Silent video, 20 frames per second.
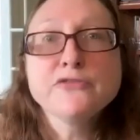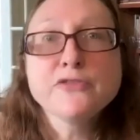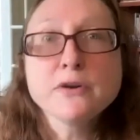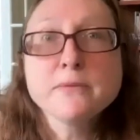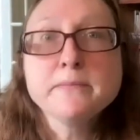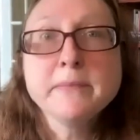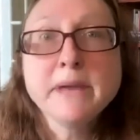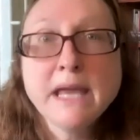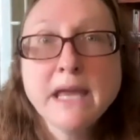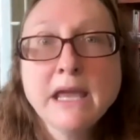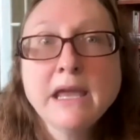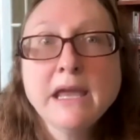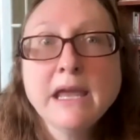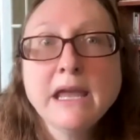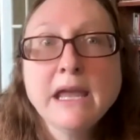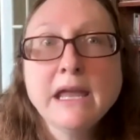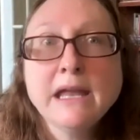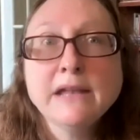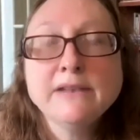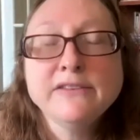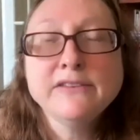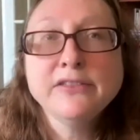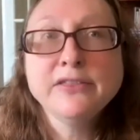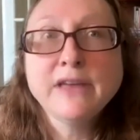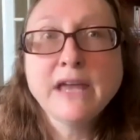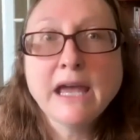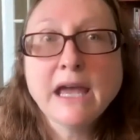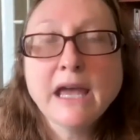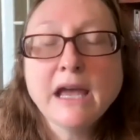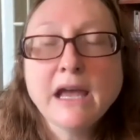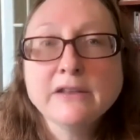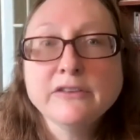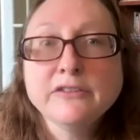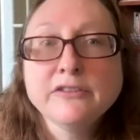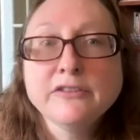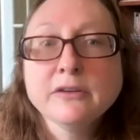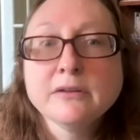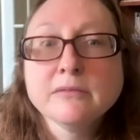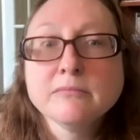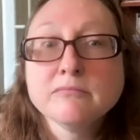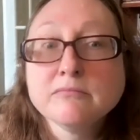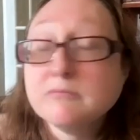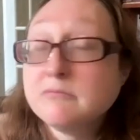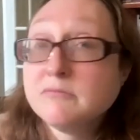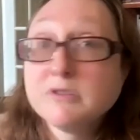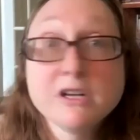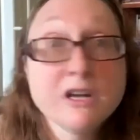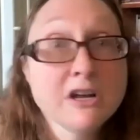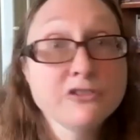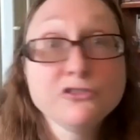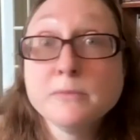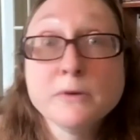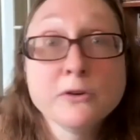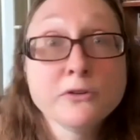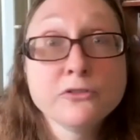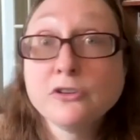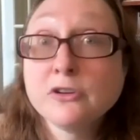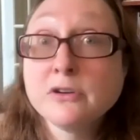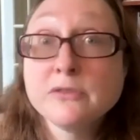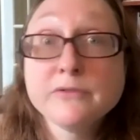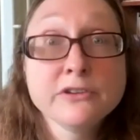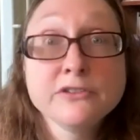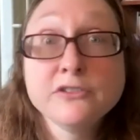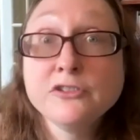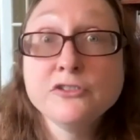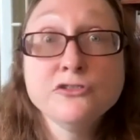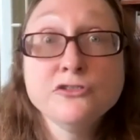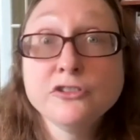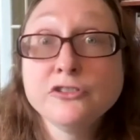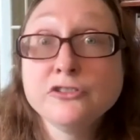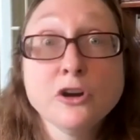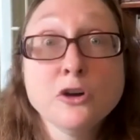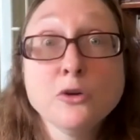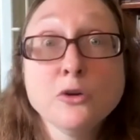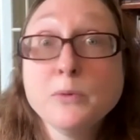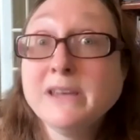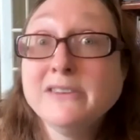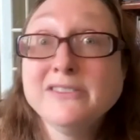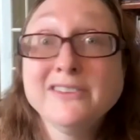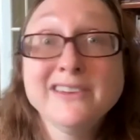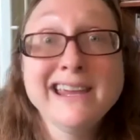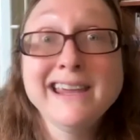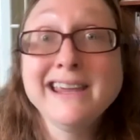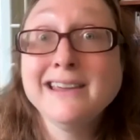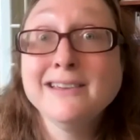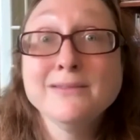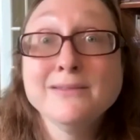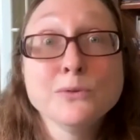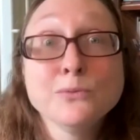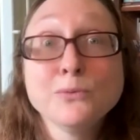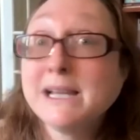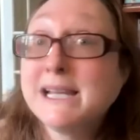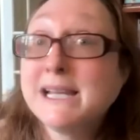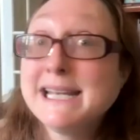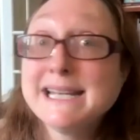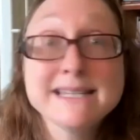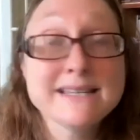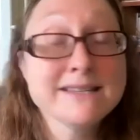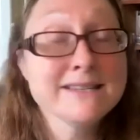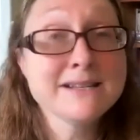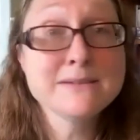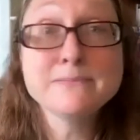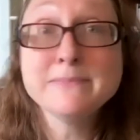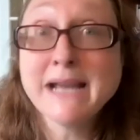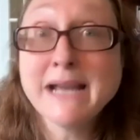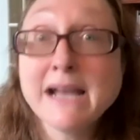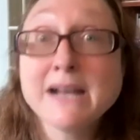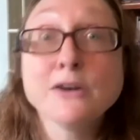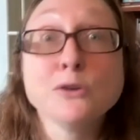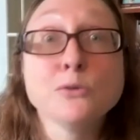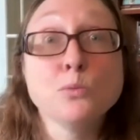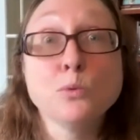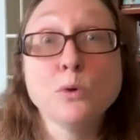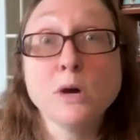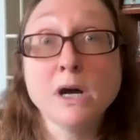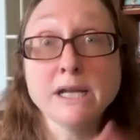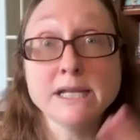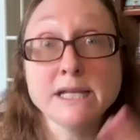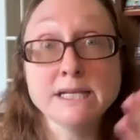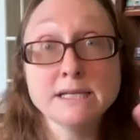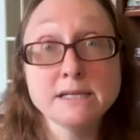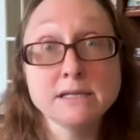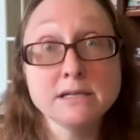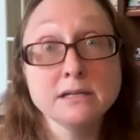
for me, it's that customer service is just always key. Really, it doesn't matter what